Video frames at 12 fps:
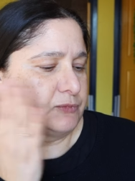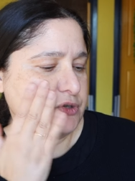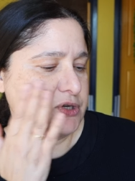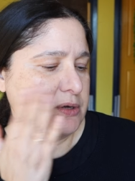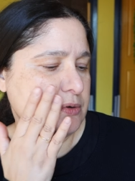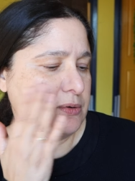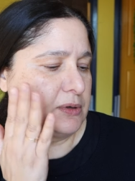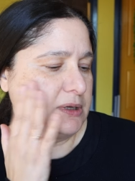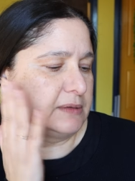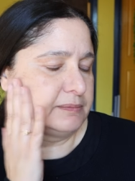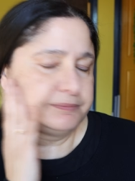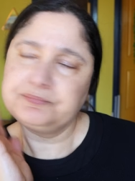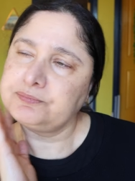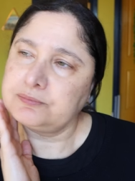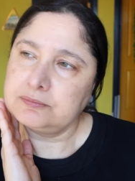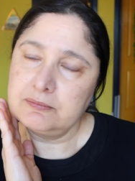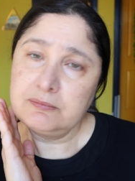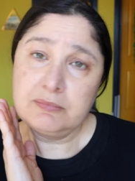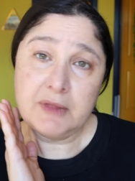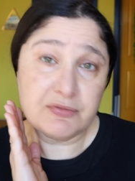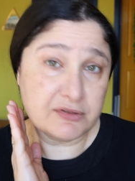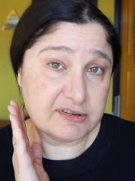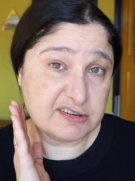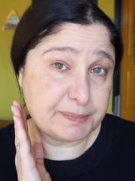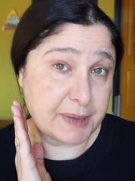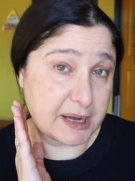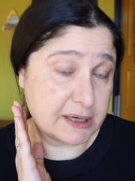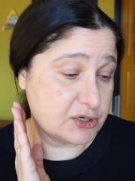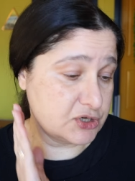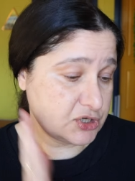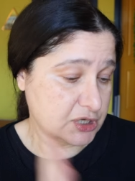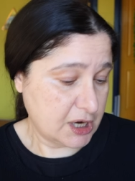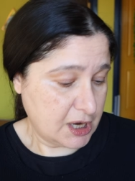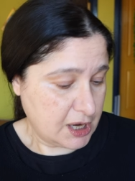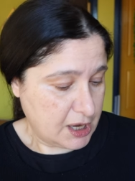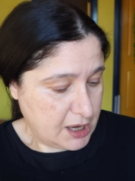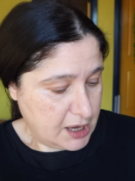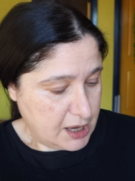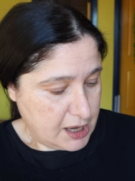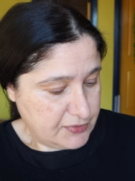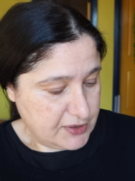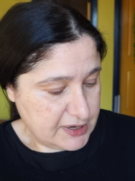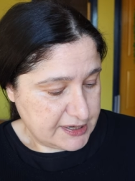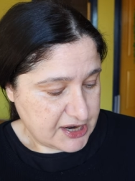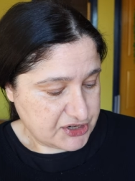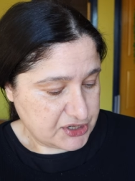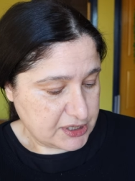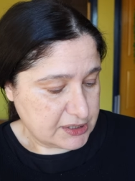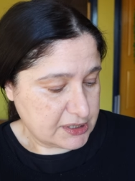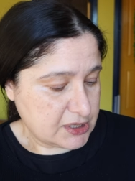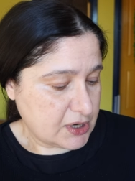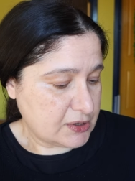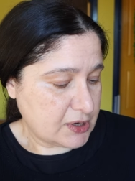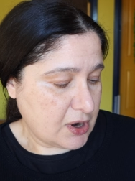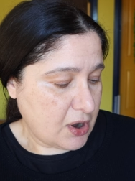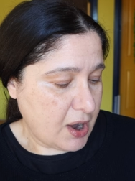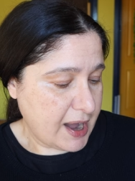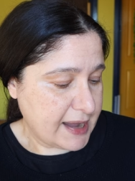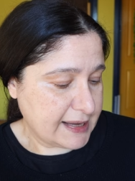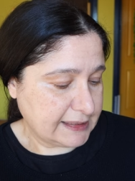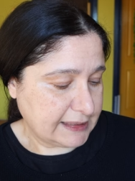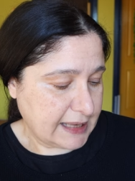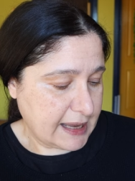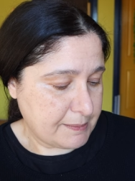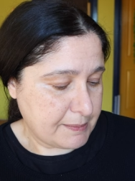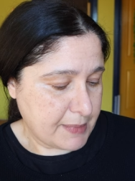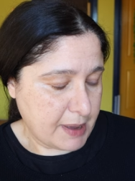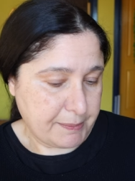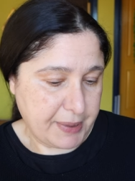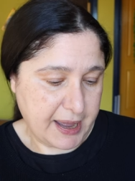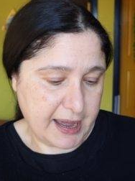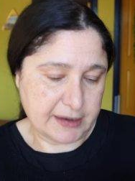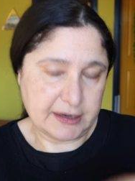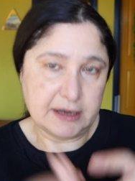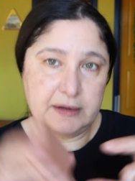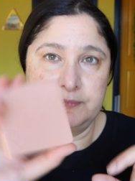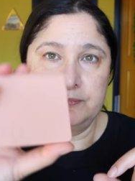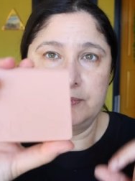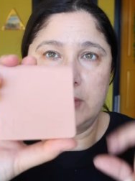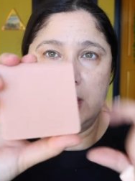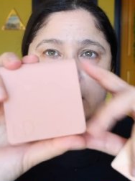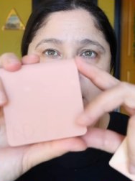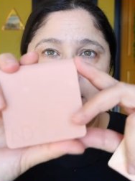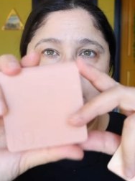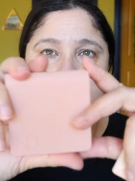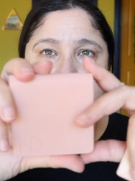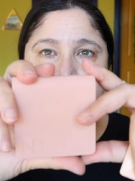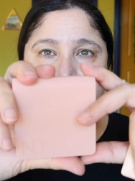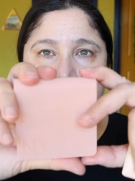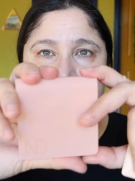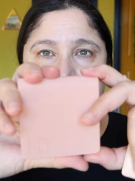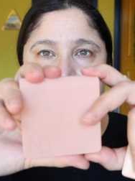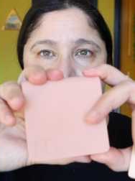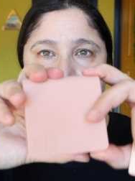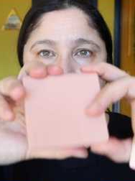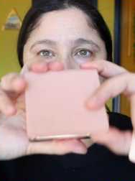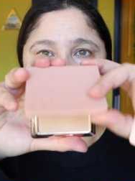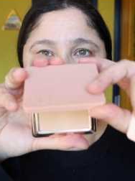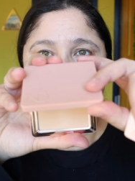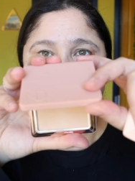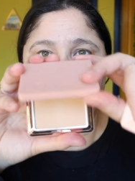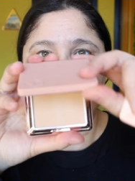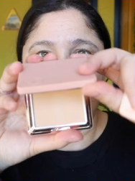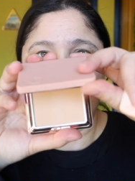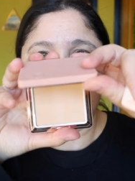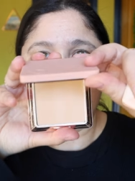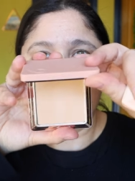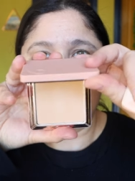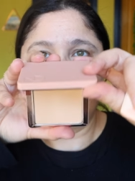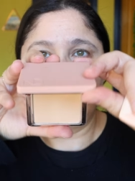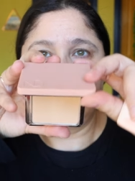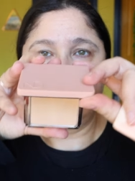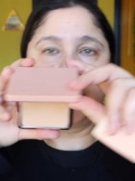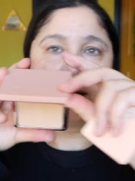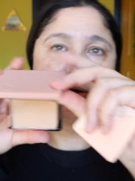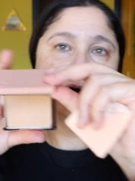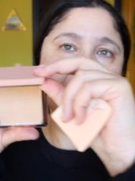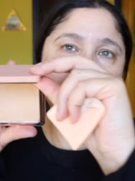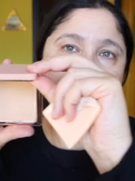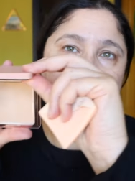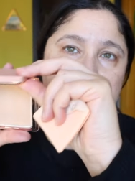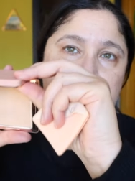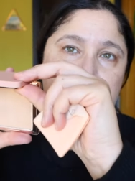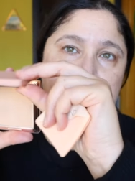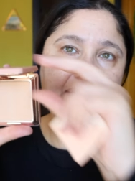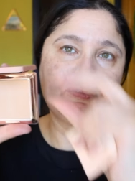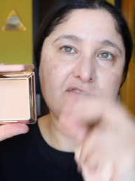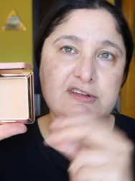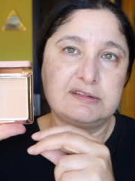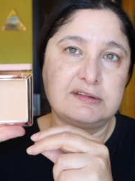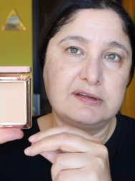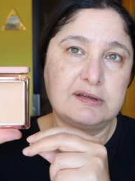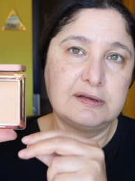what do you call it? The sponge. The Natasha Denona High Glam Powder. And this is it here. And honestly, I do love this.